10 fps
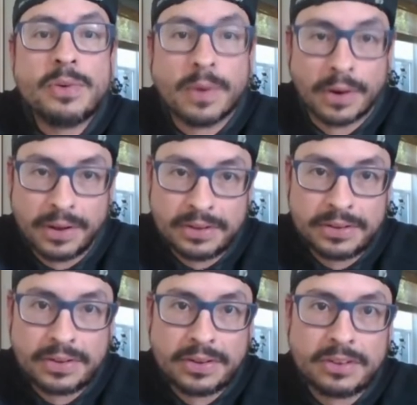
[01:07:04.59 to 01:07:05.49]

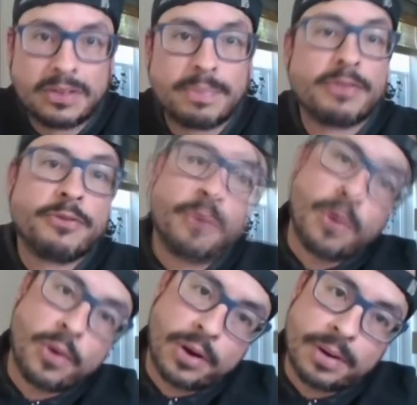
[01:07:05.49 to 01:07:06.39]
World to
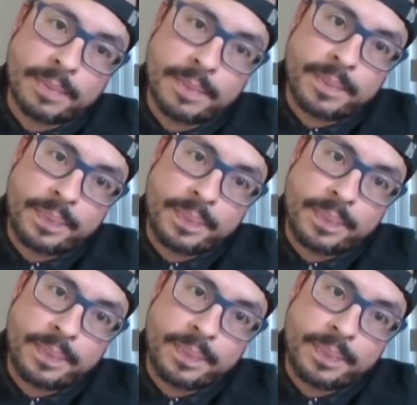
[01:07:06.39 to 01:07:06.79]
perform